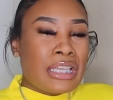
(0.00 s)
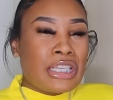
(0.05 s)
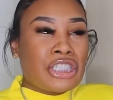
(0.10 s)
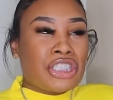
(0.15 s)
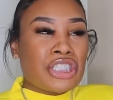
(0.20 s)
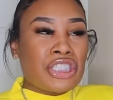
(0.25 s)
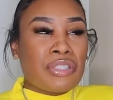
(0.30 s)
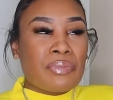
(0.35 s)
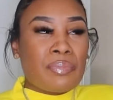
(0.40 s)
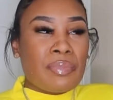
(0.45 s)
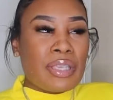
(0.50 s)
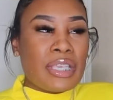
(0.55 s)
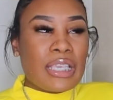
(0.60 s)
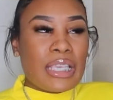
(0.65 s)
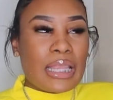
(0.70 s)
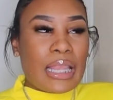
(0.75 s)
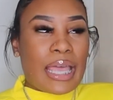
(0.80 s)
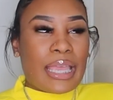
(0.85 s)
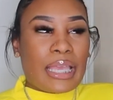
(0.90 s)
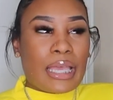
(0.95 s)
just
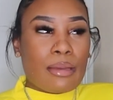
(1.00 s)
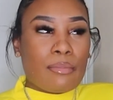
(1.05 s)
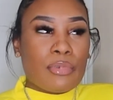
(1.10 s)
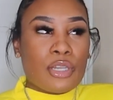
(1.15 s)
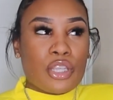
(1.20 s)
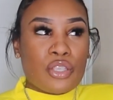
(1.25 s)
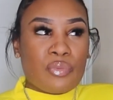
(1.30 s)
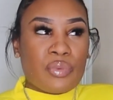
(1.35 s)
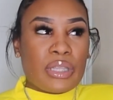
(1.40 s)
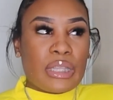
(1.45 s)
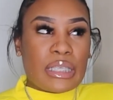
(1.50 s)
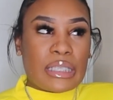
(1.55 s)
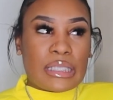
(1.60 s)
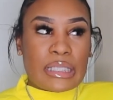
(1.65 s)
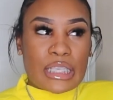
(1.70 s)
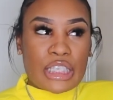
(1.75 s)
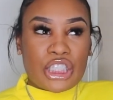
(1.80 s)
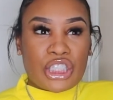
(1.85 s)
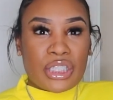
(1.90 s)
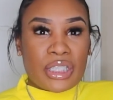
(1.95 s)
me like coming to the
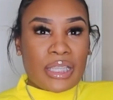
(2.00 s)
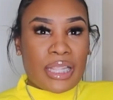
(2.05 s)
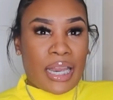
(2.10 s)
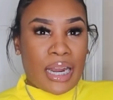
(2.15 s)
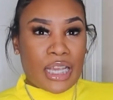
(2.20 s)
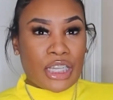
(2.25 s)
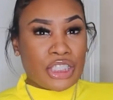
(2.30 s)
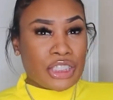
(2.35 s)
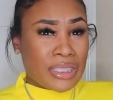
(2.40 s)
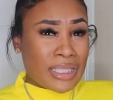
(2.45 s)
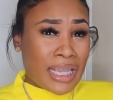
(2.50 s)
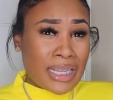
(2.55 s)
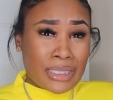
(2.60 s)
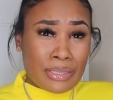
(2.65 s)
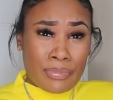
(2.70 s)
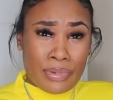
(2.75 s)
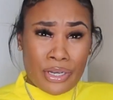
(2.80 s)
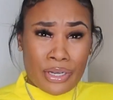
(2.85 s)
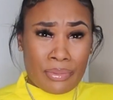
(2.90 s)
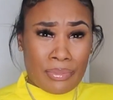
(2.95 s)
realization that I just had to
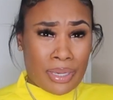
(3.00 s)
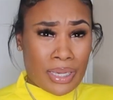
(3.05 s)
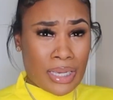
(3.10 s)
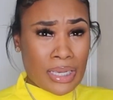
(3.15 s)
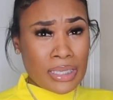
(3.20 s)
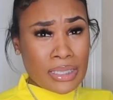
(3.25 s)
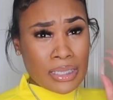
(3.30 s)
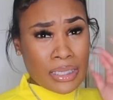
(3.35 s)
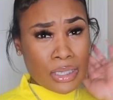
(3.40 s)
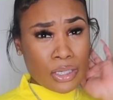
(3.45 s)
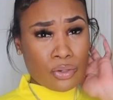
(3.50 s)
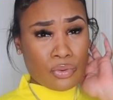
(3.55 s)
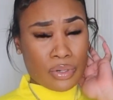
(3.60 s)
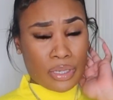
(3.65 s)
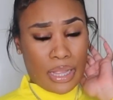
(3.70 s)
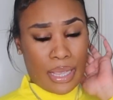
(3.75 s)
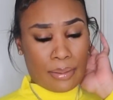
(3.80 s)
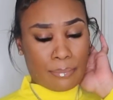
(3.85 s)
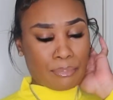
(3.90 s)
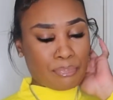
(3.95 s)
bury my cousin,
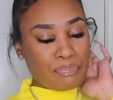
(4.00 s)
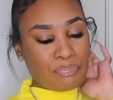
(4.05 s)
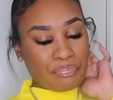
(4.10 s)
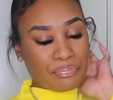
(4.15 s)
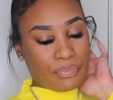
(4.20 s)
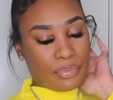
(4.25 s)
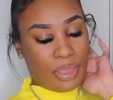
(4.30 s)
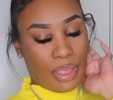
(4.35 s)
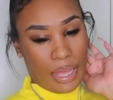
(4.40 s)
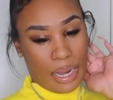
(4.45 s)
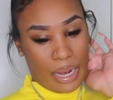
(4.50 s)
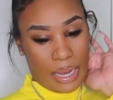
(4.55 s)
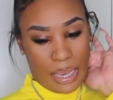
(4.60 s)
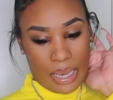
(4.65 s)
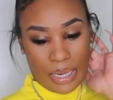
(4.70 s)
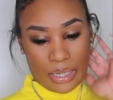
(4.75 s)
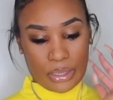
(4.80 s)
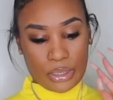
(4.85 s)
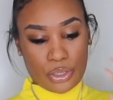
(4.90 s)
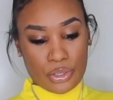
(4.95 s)
or like that I
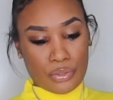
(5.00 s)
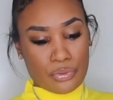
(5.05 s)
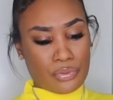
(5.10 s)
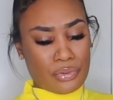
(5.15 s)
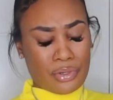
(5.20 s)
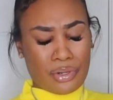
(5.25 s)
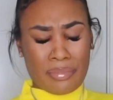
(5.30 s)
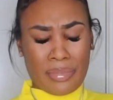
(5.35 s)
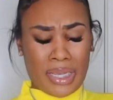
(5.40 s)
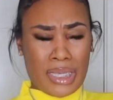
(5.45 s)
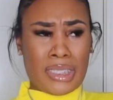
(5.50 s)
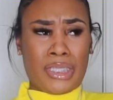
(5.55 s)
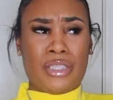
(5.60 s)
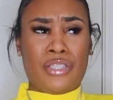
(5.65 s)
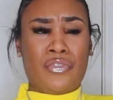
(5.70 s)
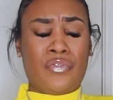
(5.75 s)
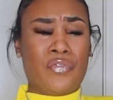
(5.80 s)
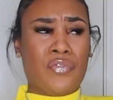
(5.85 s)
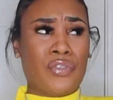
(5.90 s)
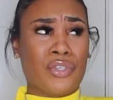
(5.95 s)
had to go to my
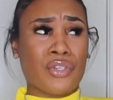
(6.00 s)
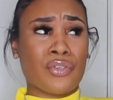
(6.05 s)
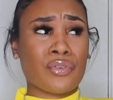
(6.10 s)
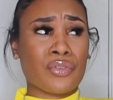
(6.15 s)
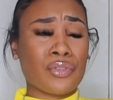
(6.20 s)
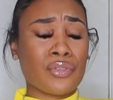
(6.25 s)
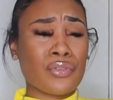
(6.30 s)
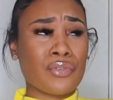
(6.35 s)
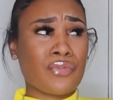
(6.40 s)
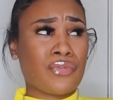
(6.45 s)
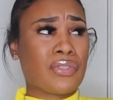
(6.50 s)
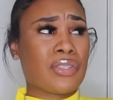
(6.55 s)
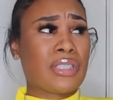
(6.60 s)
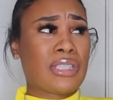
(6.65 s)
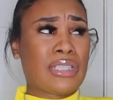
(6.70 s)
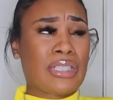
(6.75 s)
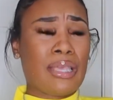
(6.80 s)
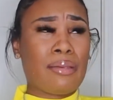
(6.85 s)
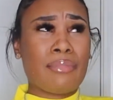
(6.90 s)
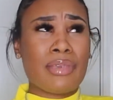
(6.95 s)
cousin's funeral who's the
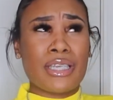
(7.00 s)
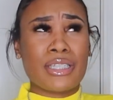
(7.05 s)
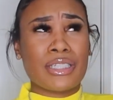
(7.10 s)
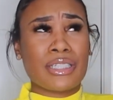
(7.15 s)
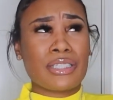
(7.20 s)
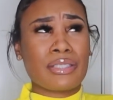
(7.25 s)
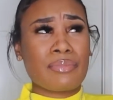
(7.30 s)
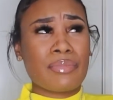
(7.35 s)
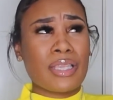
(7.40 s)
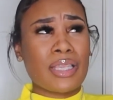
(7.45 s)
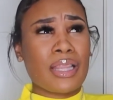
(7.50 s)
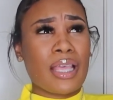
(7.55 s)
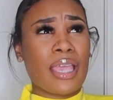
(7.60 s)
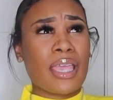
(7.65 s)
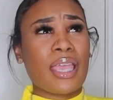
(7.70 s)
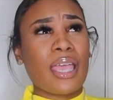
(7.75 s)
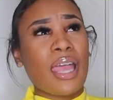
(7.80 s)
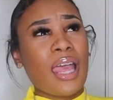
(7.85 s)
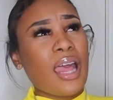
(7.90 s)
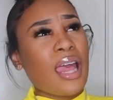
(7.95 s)
same age as me.
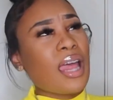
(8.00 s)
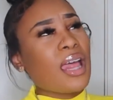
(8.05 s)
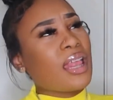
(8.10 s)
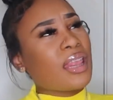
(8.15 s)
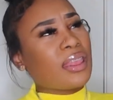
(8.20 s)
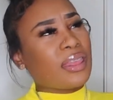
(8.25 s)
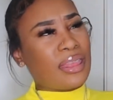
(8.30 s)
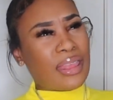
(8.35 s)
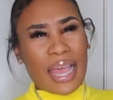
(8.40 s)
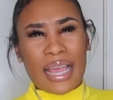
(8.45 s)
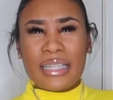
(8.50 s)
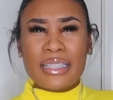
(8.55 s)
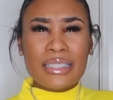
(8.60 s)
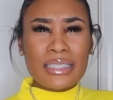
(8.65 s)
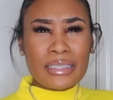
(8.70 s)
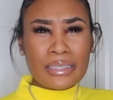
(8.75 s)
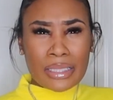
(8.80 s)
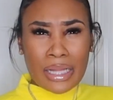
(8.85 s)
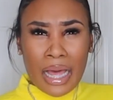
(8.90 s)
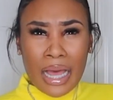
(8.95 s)
Like, that's
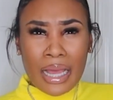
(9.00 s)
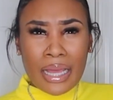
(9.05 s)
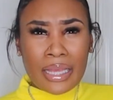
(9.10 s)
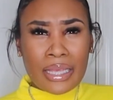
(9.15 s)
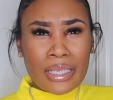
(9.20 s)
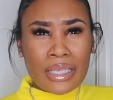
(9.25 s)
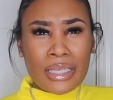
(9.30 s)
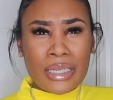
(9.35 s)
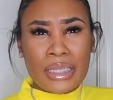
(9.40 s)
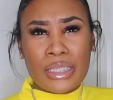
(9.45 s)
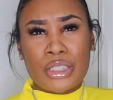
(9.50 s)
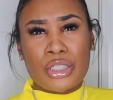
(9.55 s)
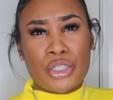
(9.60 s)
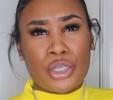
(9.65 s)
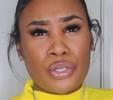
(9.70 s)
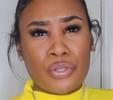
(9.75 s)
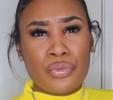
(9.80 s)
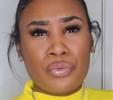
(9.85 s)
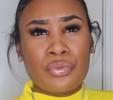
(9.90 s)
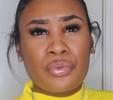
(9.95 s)
a lot in its
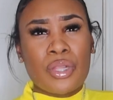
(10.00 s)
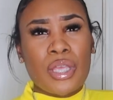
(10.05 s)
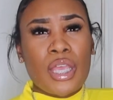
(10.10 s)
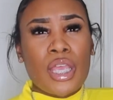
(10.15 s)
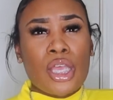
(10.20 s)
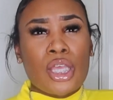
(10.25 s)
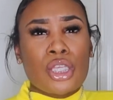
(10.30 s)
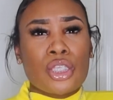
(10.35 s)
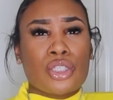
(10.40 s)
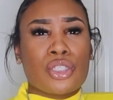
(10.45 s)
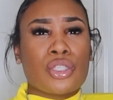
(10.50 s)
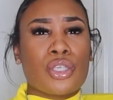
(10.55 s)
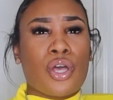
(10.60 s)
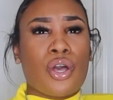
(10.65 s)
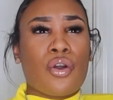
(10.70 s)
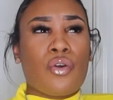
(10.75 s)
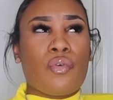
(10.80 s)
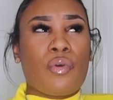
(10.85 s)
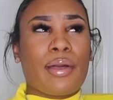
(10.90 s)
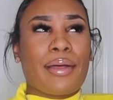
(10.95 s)
own.
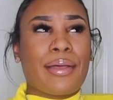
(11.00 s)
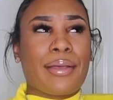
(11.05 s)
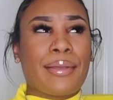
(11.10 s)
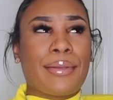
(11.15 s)
So